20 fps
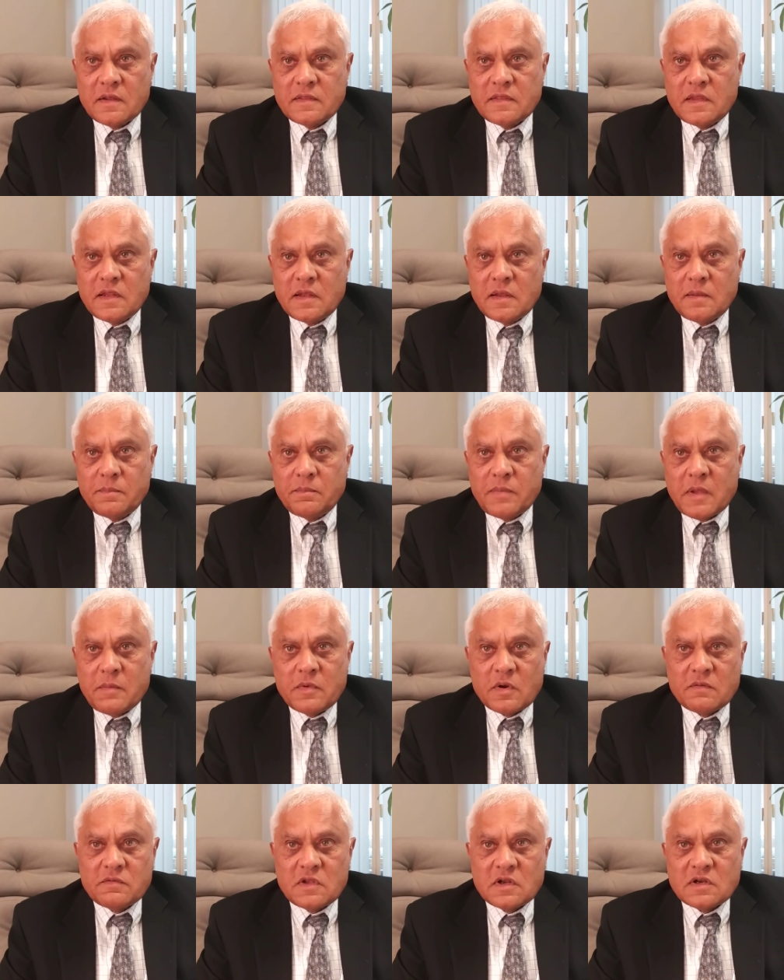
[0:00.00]
the
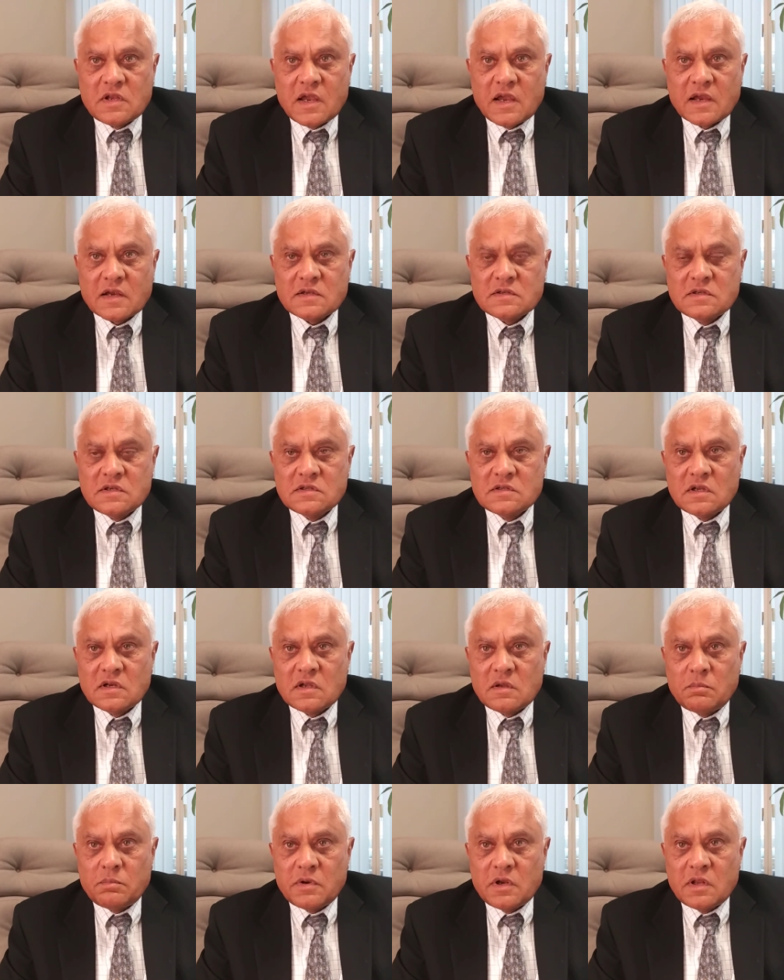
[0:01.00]
payment of the taxes and
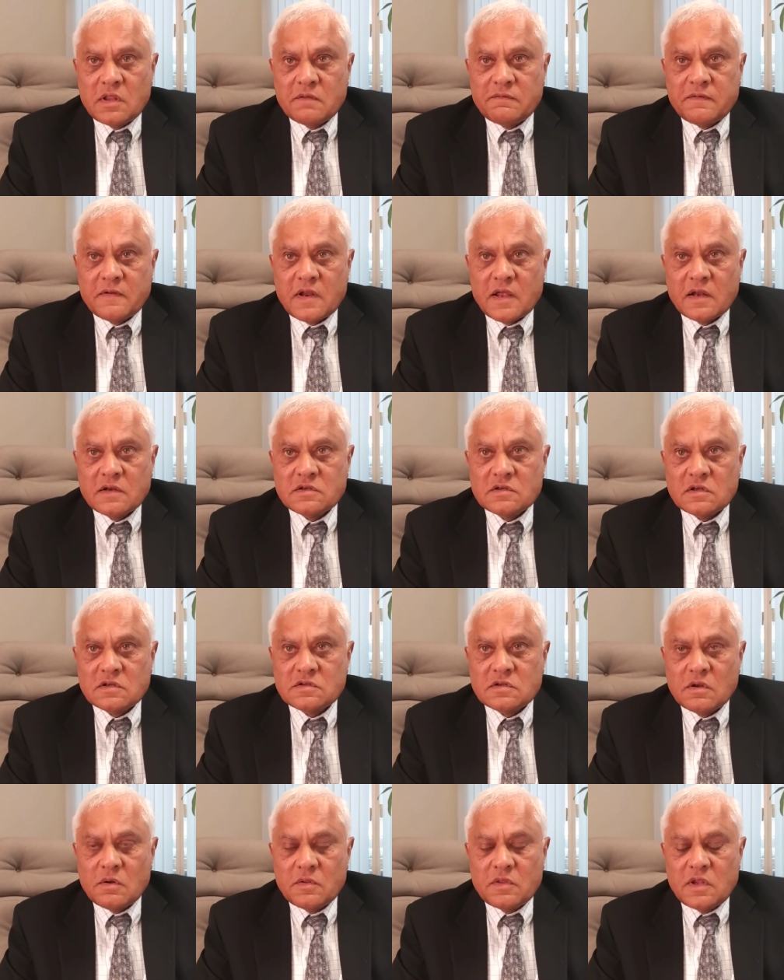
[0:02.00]
completely
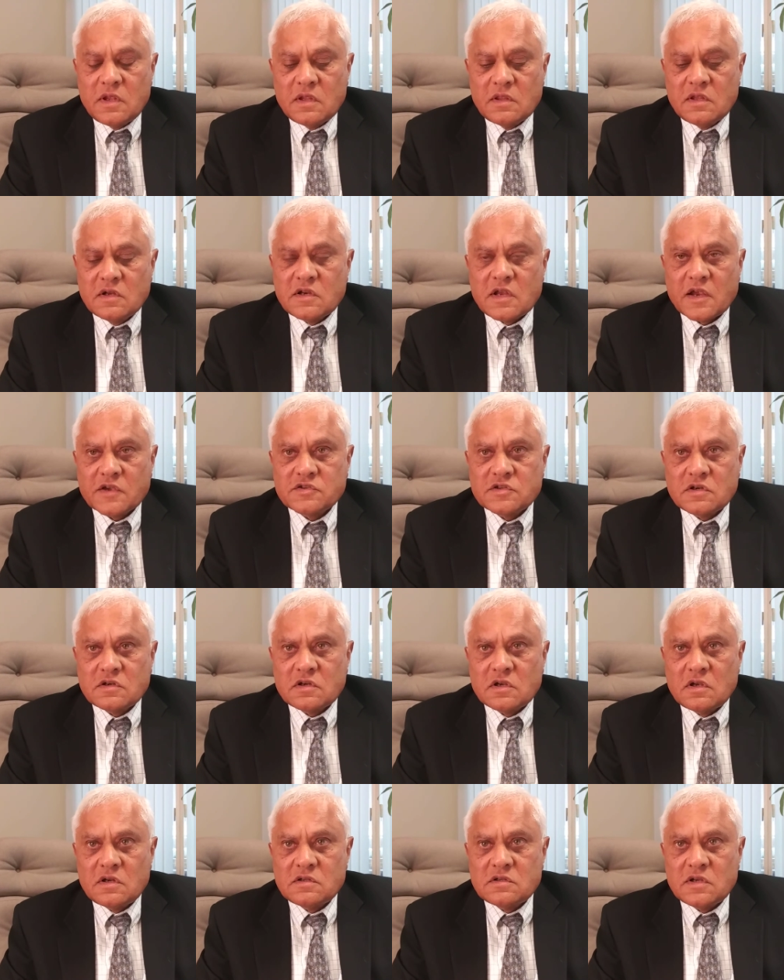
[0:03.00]
financials, the, the tax
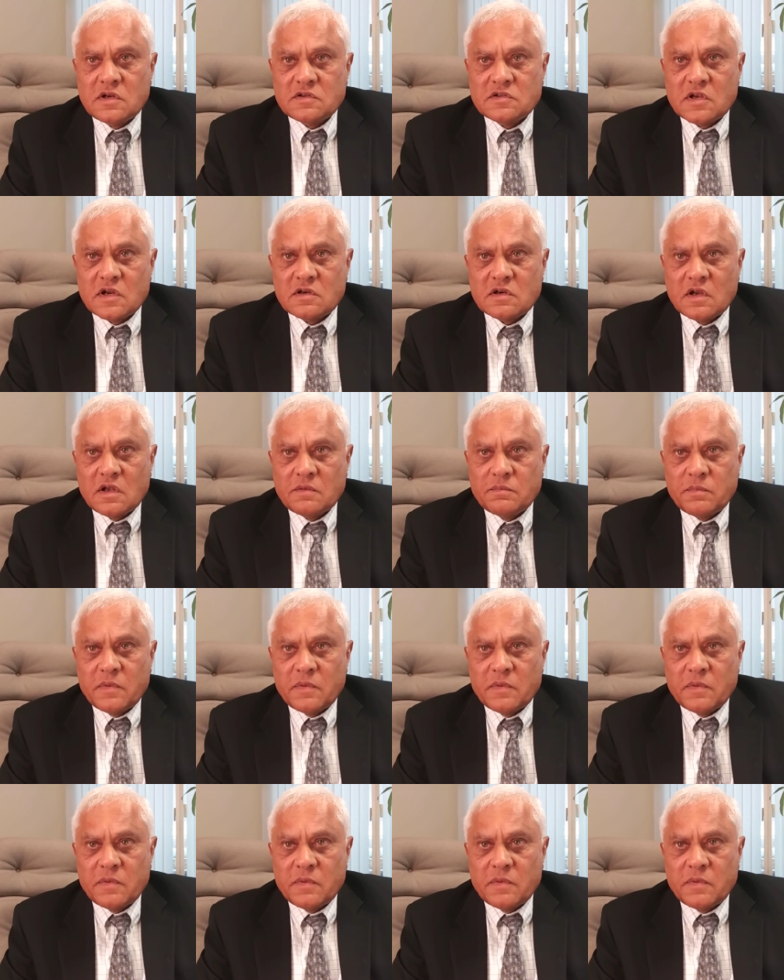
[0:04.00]
returns, etc.